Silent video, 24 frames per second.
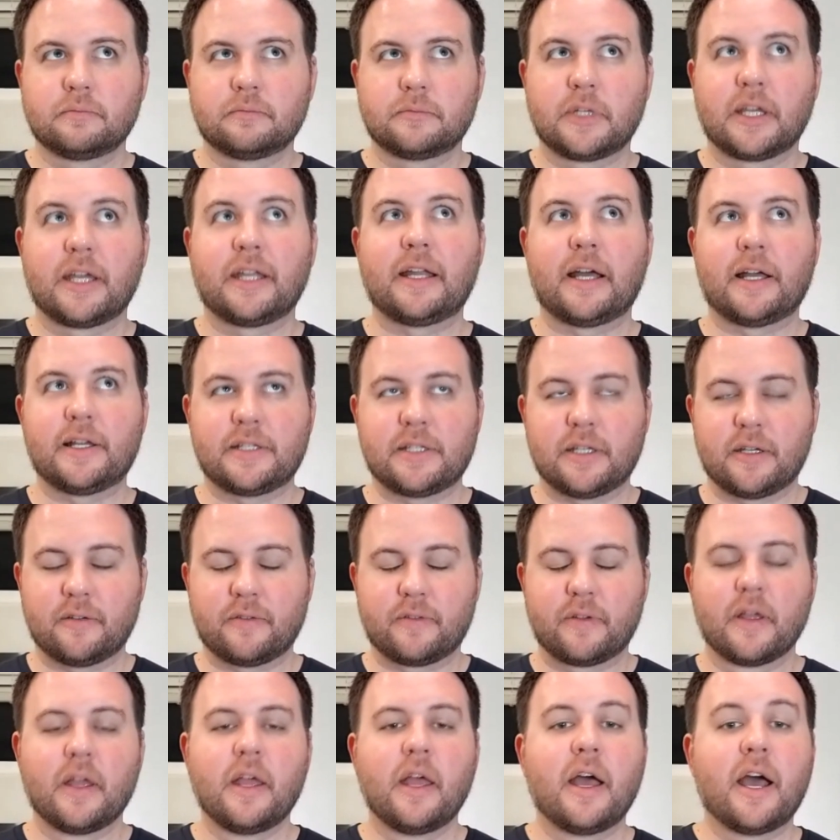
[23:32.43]

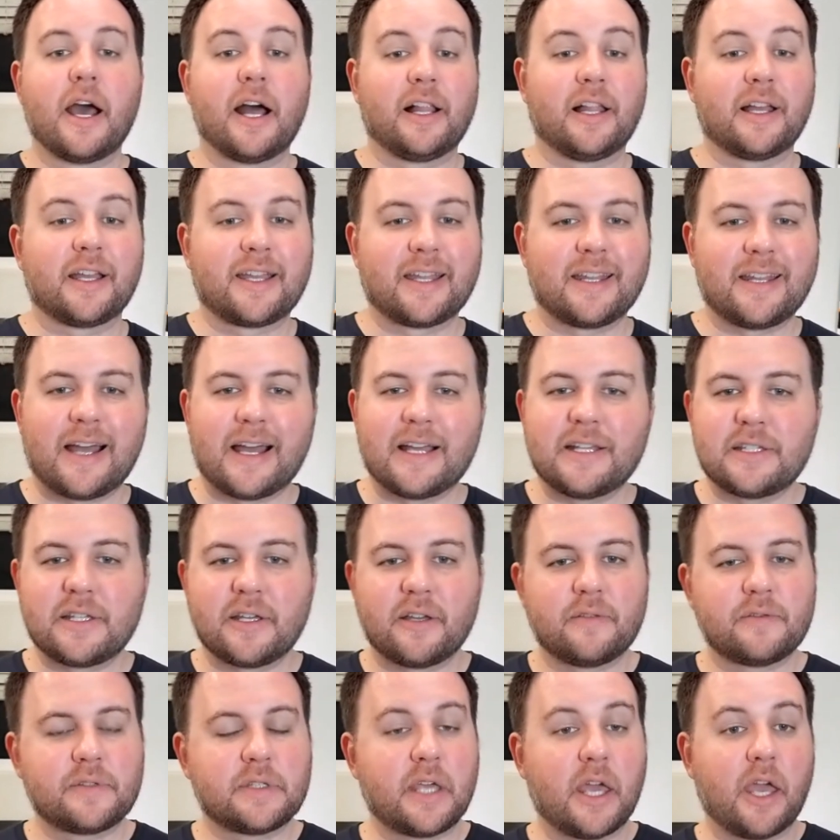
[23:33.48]
I like
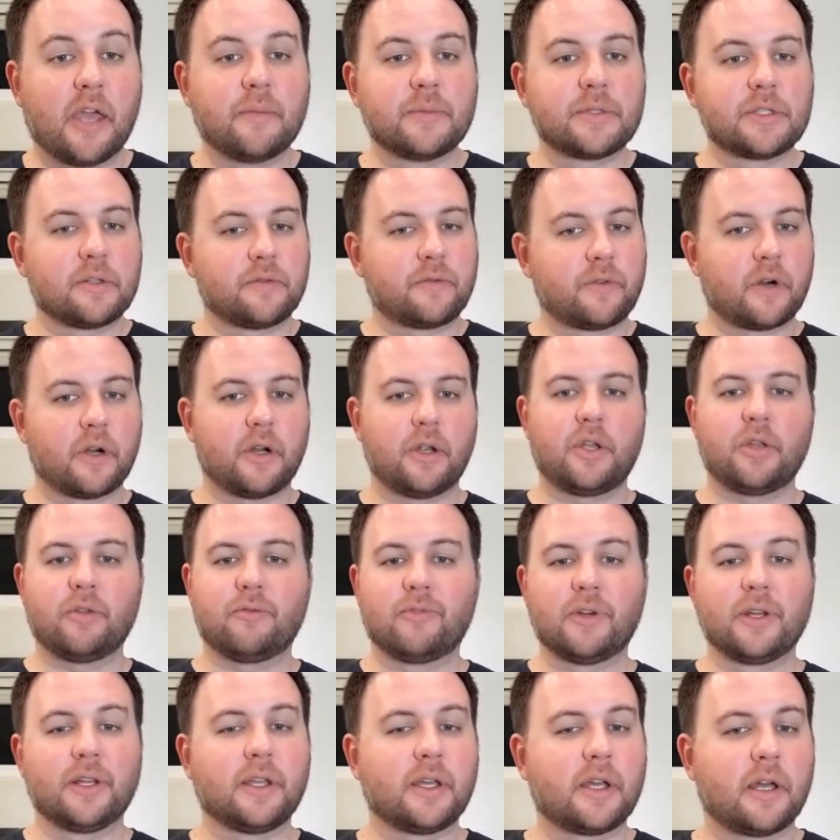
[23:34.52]
Kanizev's game so far. You
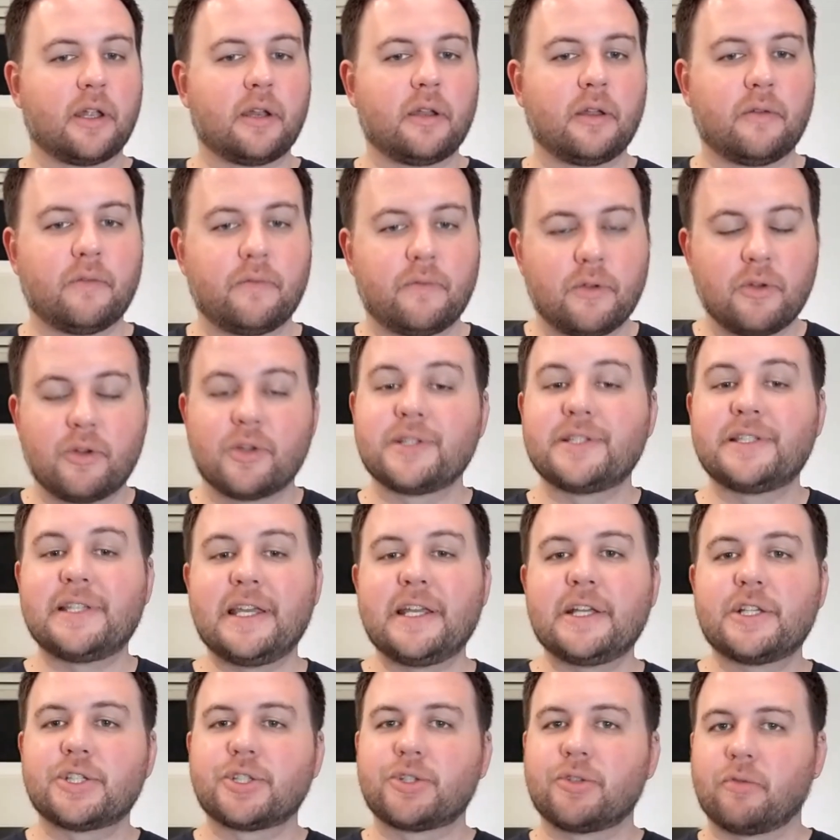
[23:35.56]
can see
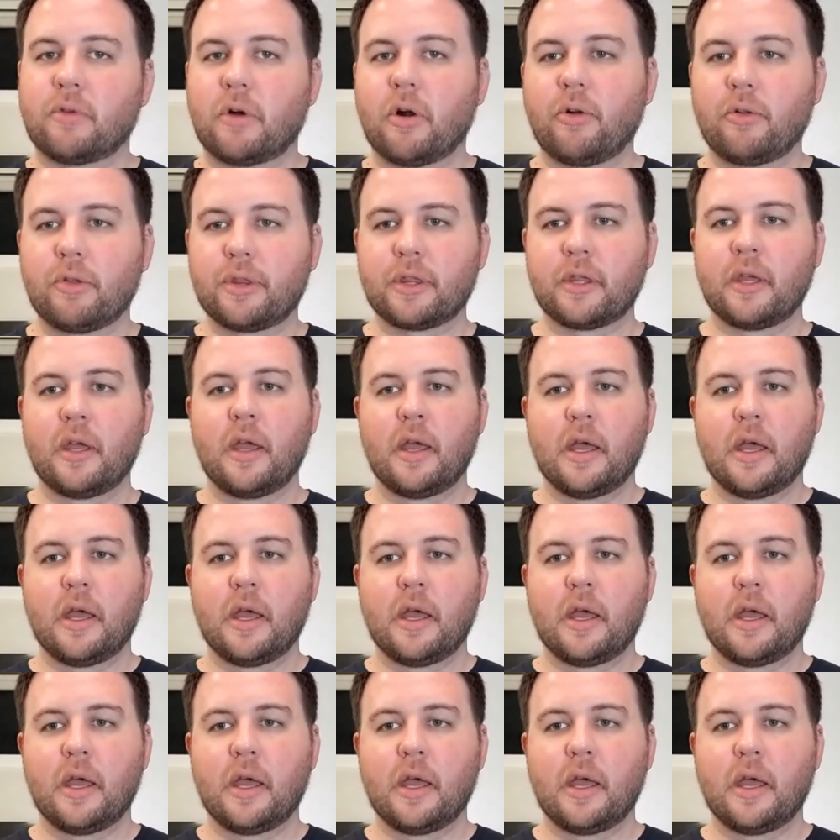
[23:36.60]
his growth.